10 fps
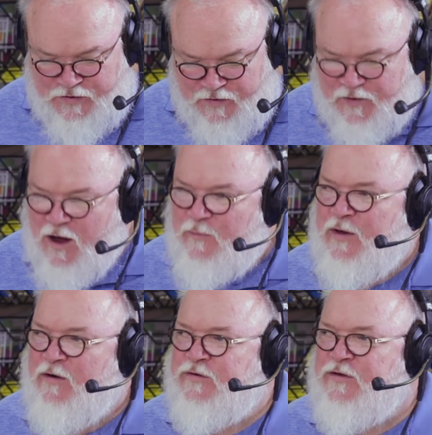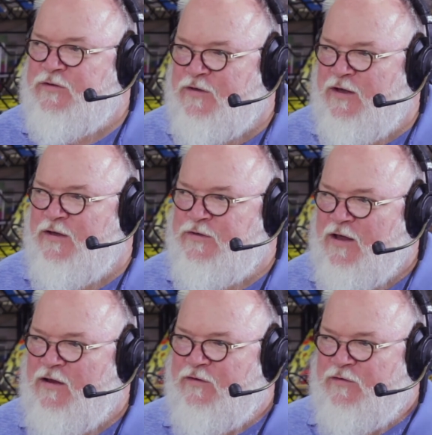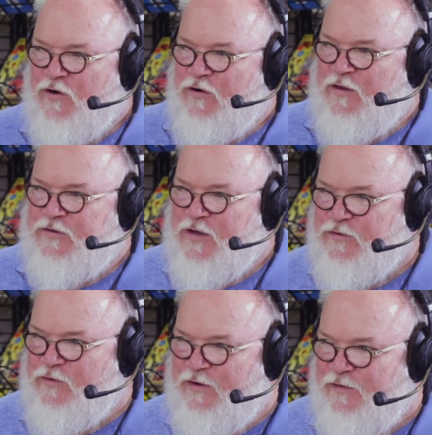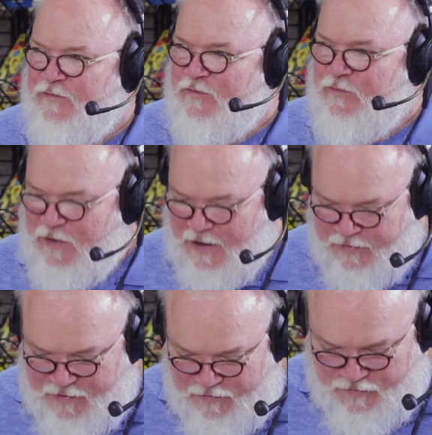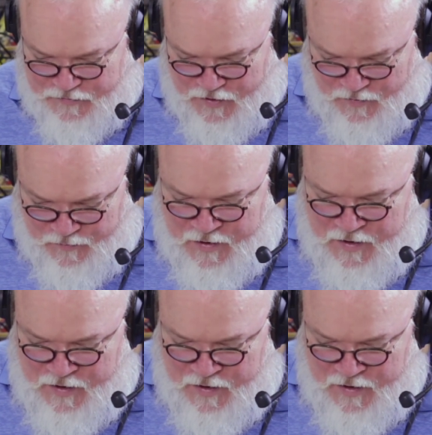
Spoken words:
that have come here since they say the turn of the century, 18 years ago,